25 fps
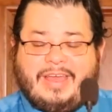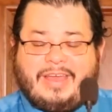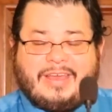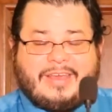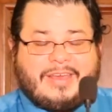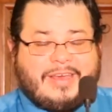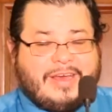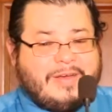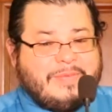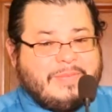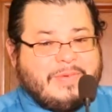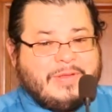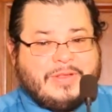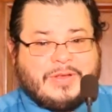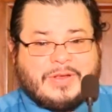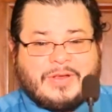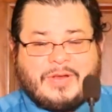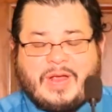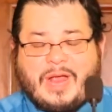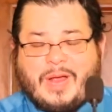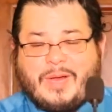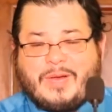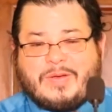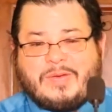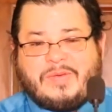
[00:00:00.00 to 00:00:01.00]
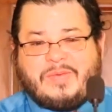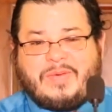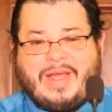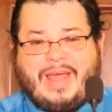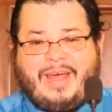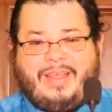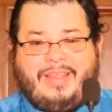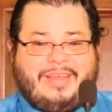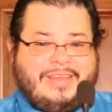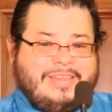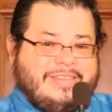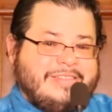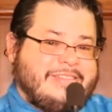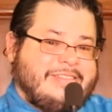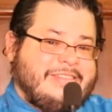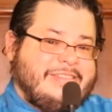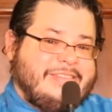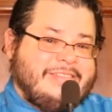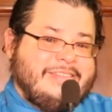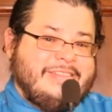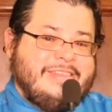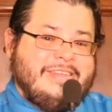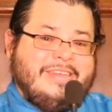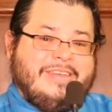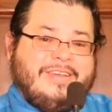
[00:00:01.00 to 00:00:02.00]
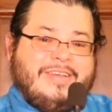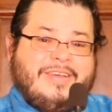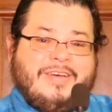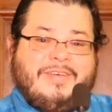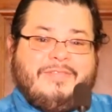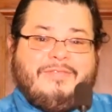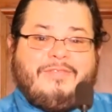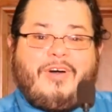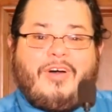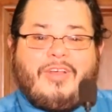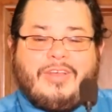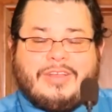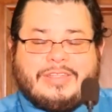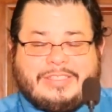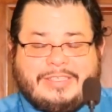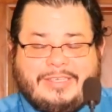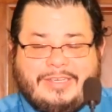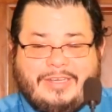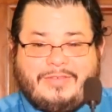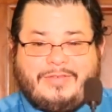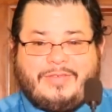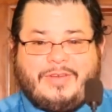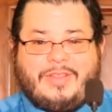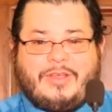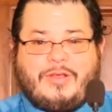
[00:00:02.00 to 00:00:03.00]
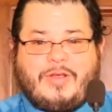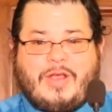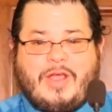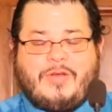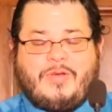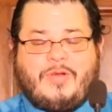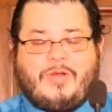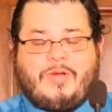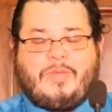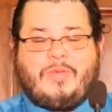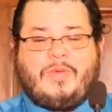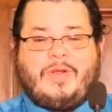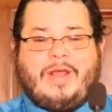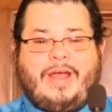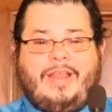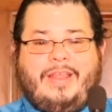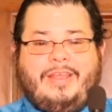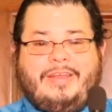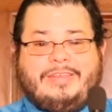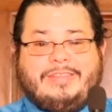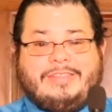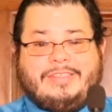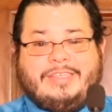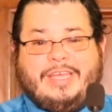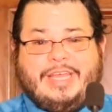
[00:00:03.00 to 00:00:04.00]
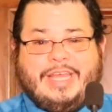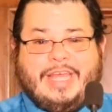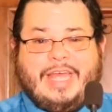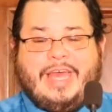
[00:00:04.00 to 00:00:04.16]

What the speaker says: come to the Great Ribbon Rallies, volunteer for the Great Ribbon Rallies,